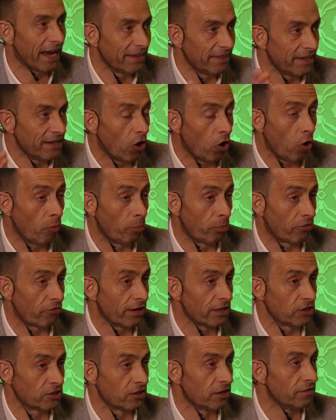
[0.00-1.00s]
and then
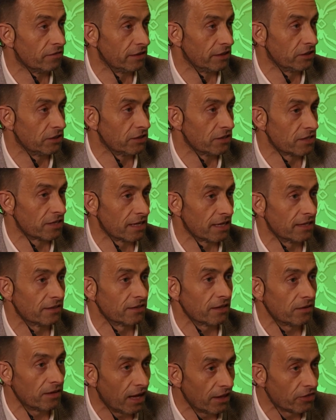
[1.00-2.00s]
operational efficiency. And
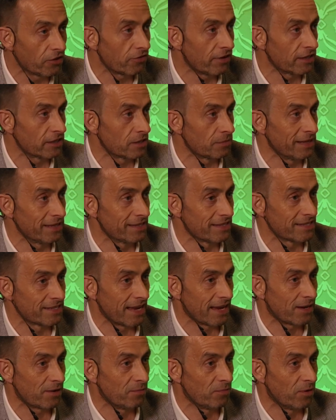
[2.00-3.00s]
don't underestimate the
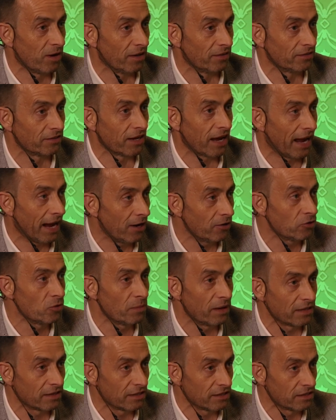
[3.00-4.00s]
second one. How do
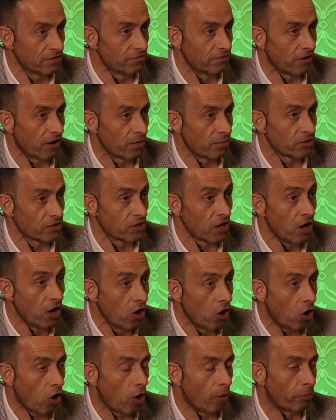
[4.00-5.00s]
you make these environments
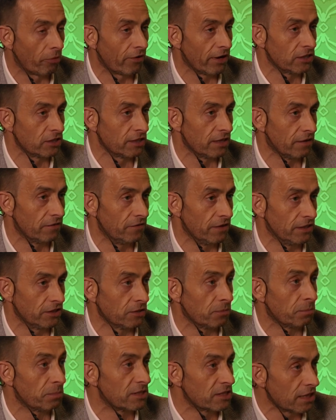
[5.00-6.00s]
operationally
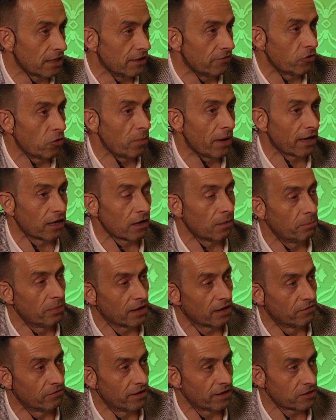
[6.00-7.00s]
efficient, particularly if you're making a
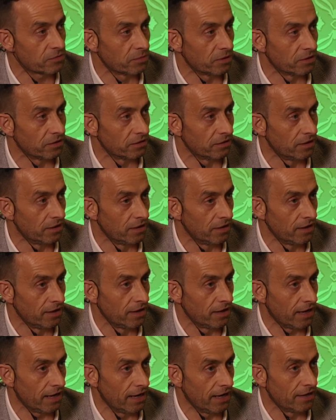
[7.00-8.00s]
big investment
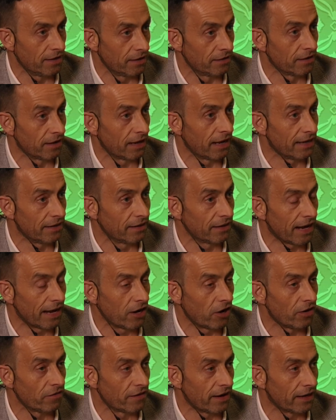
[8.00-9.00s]
in an AI